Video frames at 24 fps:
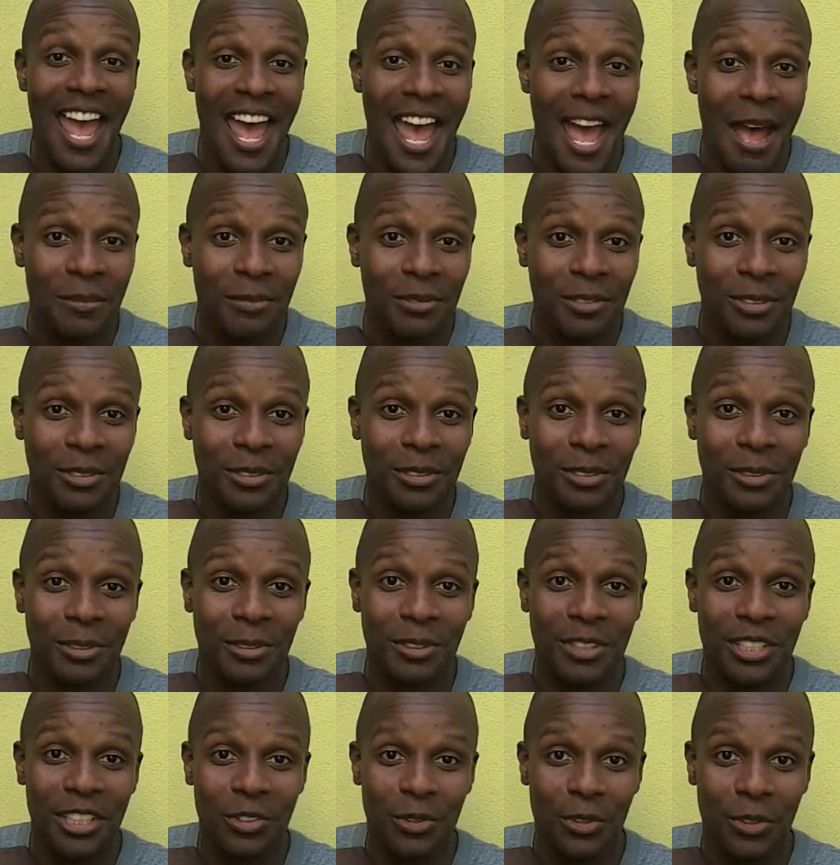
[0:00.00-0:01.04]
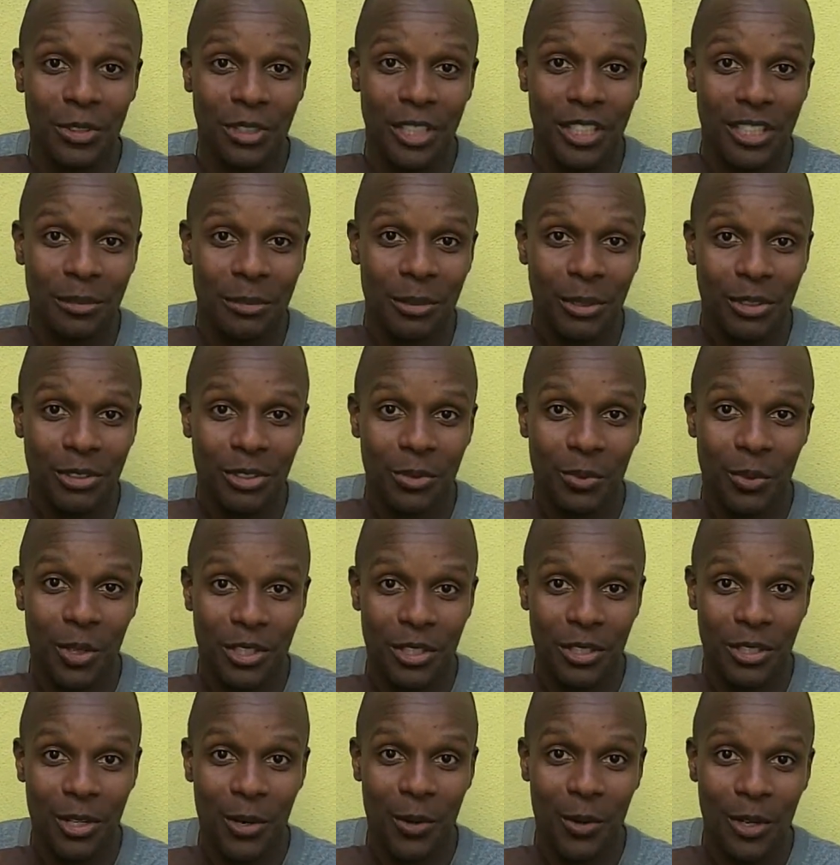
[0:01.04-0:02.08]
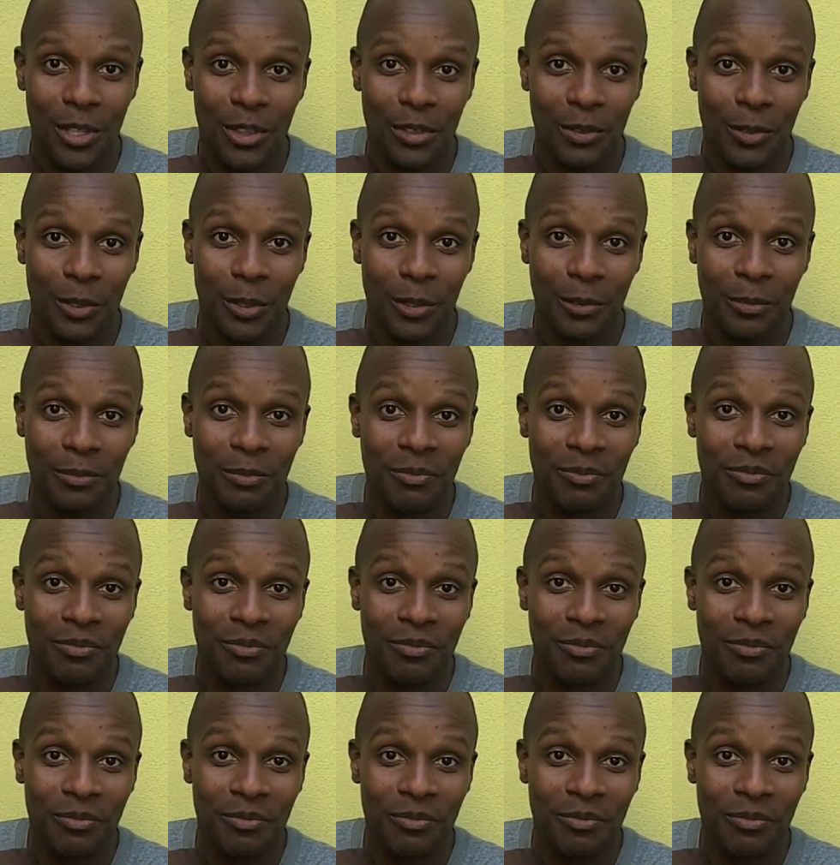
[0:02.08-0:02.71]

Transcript: absolutely is relatable to what you're going through.